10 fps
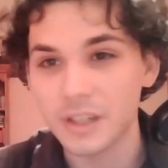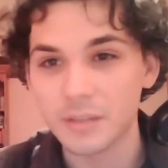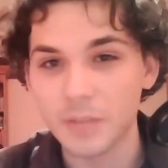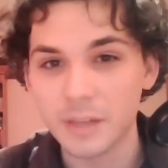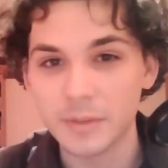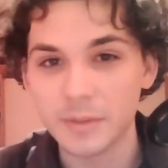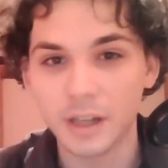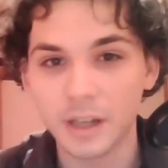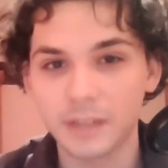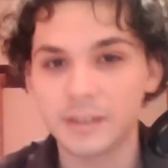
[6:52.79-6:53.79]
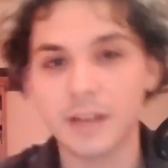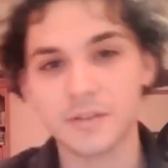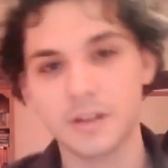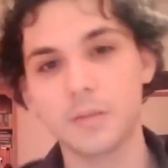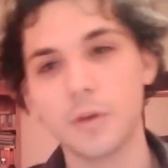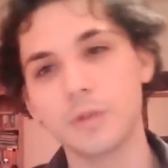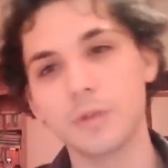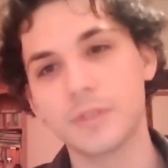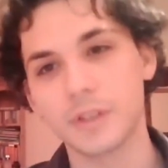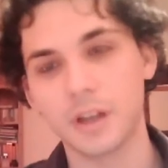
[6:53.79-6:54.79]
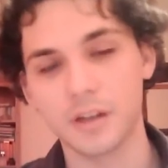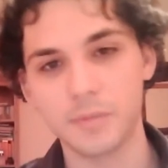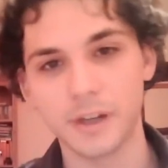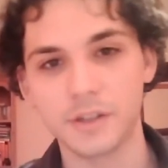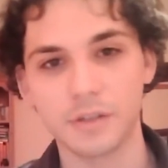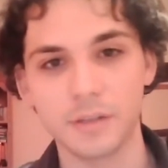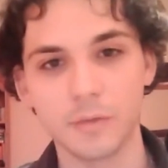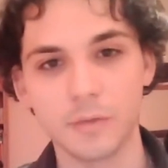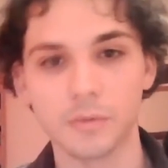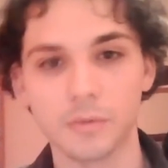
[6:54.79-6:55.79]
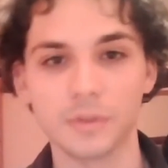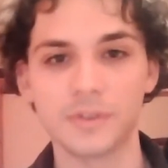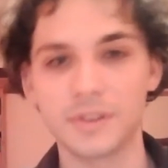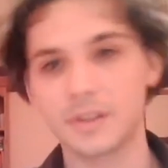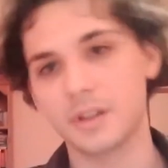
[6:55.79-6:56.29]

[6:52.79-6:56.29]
and maybe like the outside world didn't kind of penetrate what was